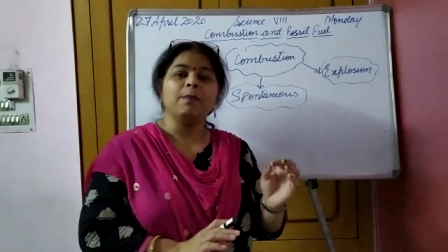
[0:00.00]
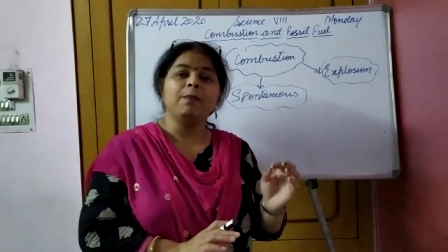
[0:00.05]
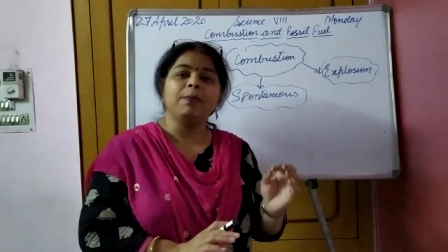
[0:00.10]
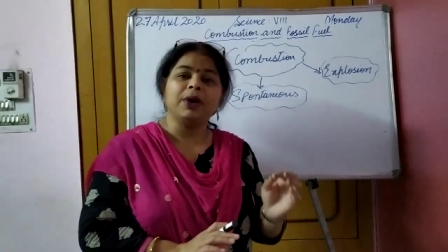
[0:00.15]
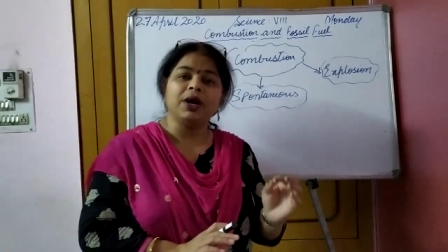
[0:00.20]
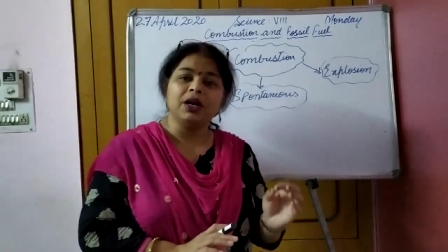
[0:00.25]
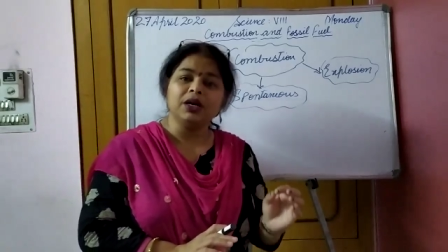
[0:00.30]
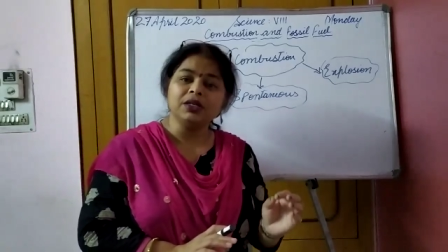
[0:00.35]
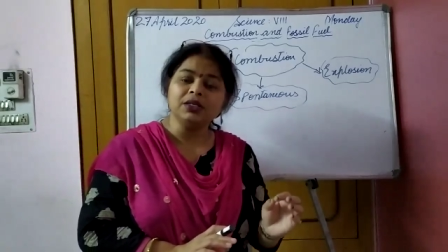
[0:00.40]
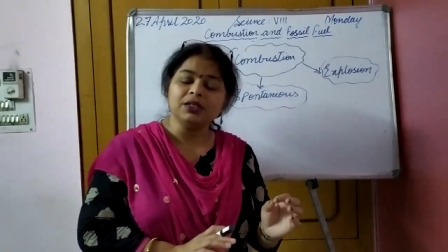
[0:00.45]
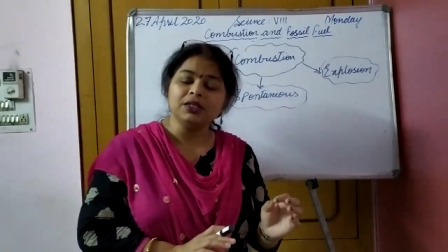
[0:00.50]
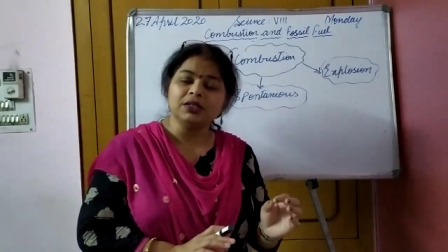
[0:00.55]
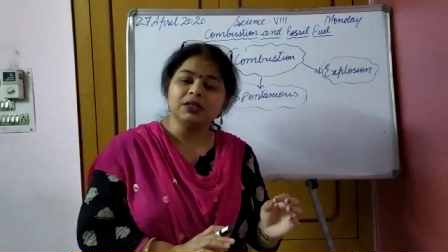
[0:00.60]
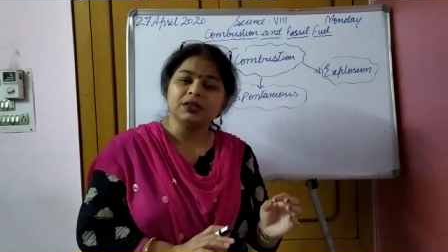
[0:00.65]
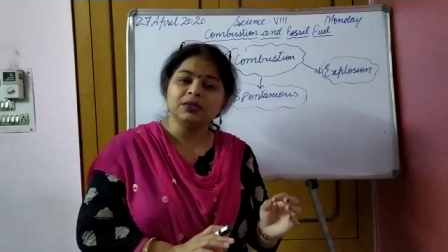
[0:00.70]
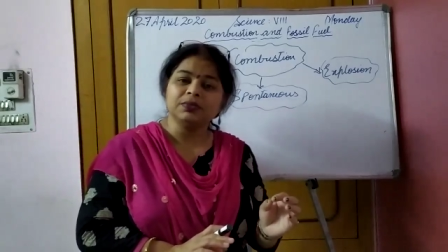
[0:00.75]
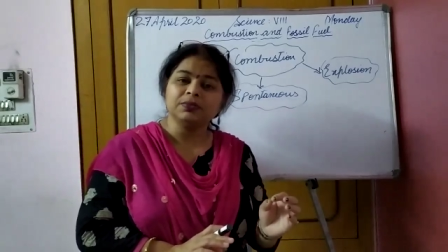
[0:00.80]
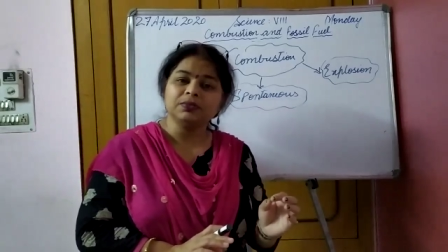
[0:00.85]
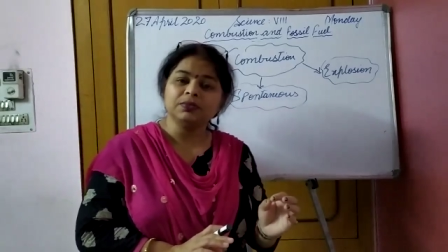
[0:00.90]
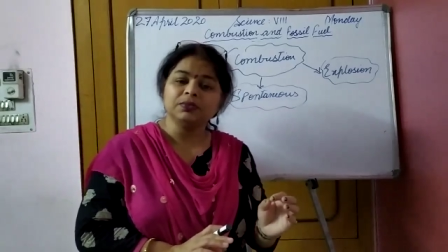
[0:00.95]

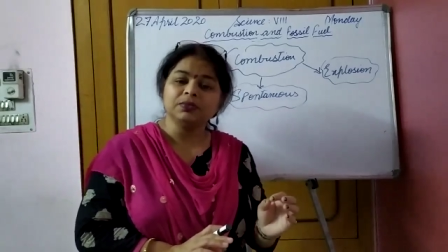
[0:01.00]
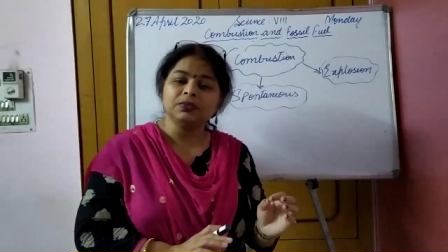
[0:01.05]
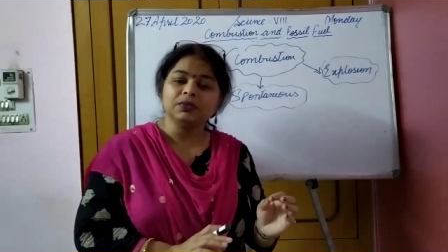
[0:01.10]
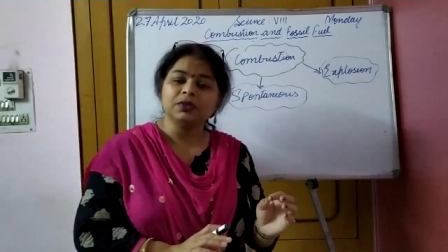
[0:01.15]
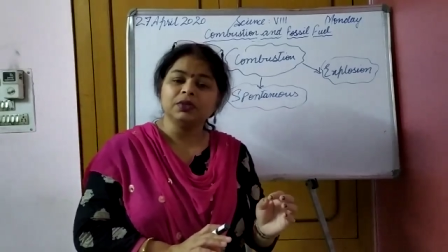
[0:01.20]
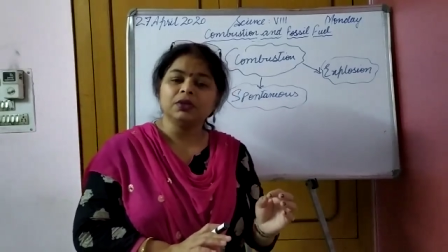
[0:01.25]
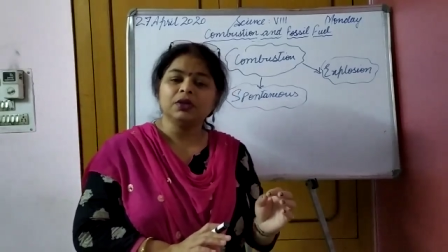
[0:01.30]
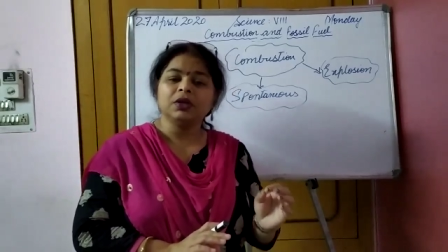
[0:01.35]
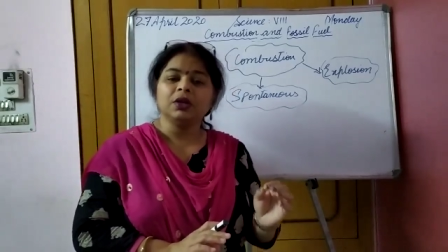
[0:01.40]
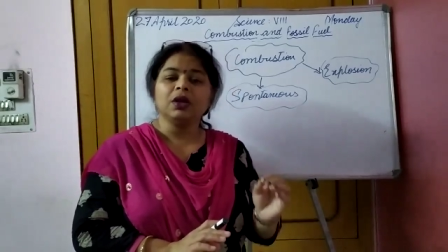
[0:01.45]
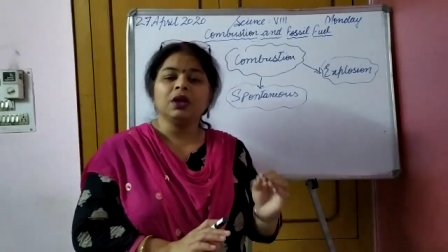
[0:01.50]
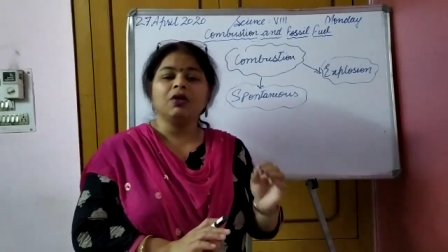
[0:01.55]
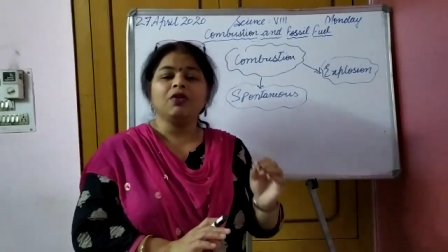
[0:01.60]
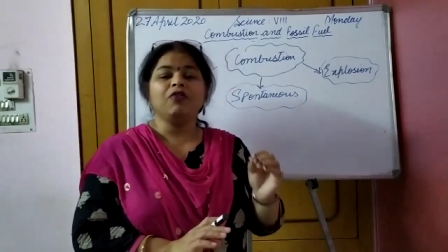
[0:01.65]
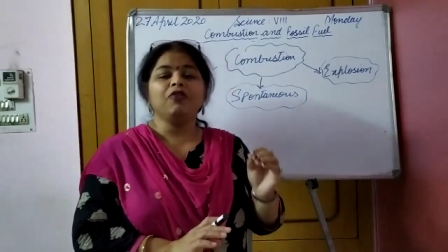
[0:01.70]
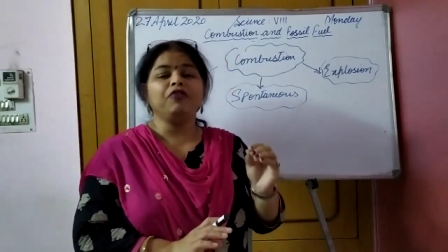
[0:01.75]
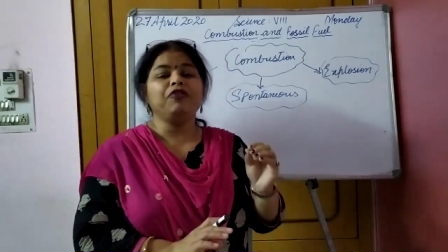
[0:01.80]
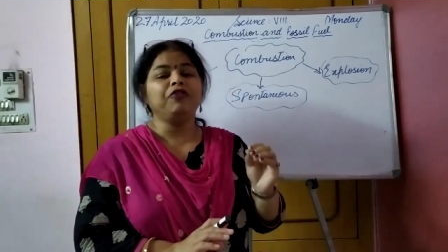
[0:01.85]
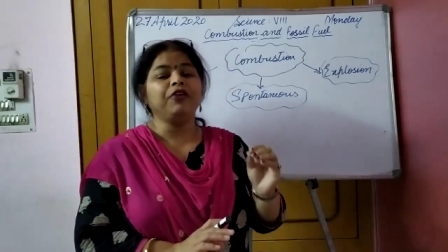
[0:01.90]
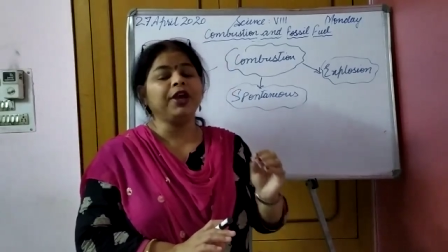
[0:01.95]
burns
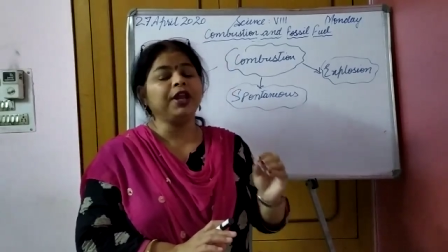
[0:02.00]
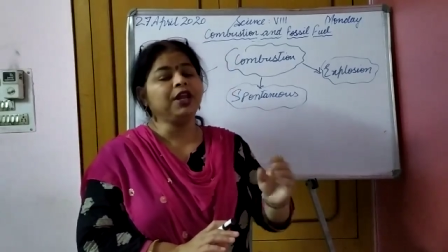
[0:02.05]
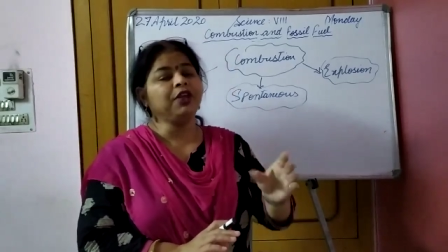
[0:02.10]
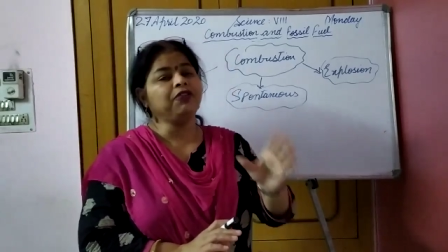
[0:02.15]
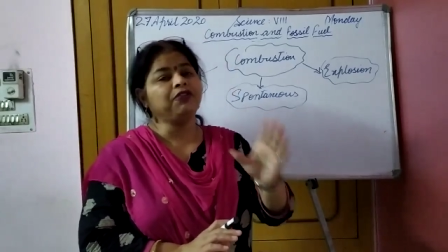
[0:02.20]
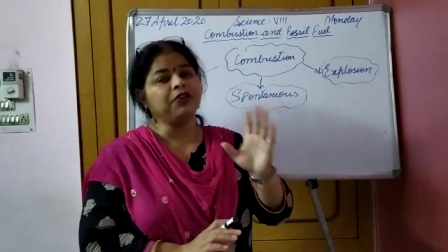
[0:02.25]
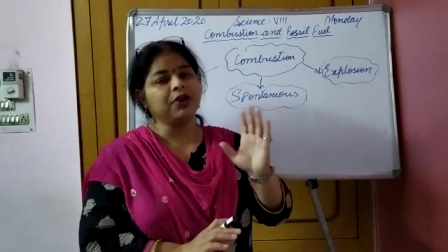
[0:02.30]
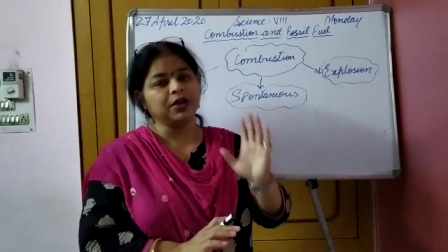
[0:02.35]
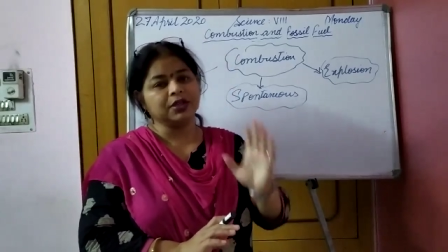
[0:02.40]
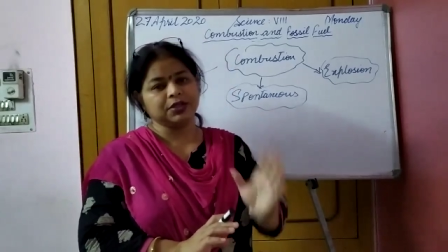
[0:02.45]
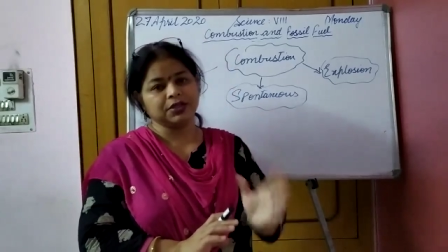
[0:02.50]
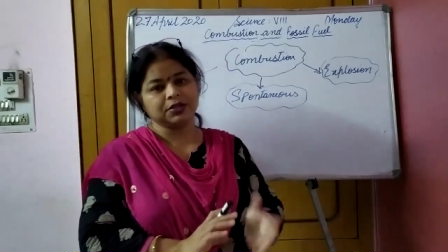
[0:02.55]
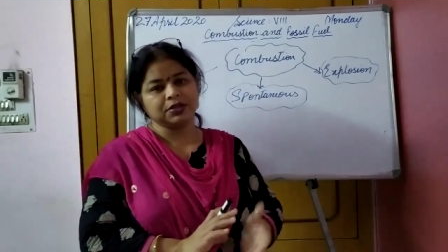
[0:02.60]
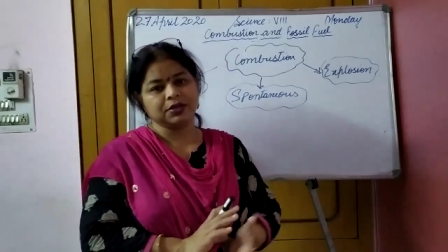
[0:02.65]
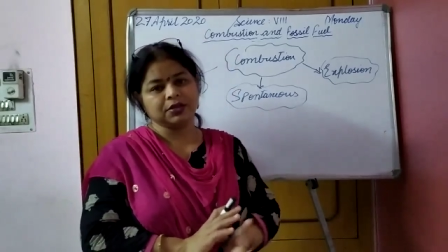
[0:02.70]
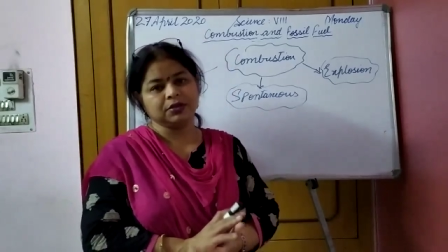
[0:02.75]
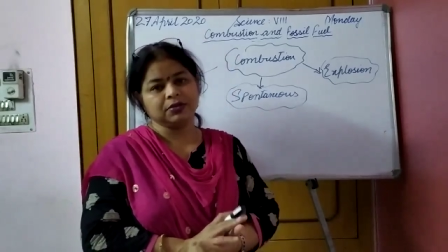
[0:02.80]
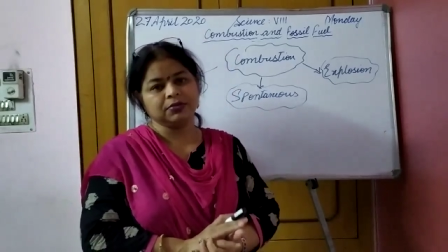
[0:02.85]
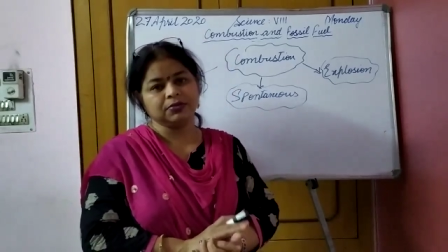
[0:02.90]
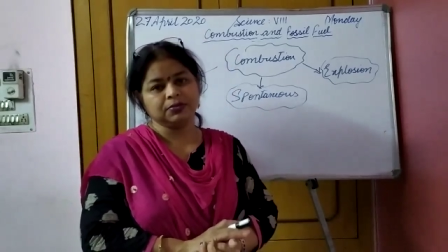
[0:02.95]
very
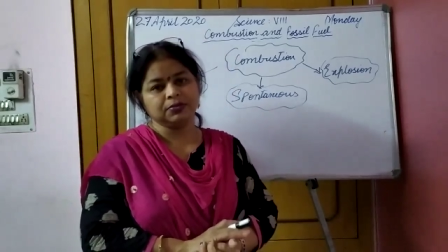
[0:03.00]
fast.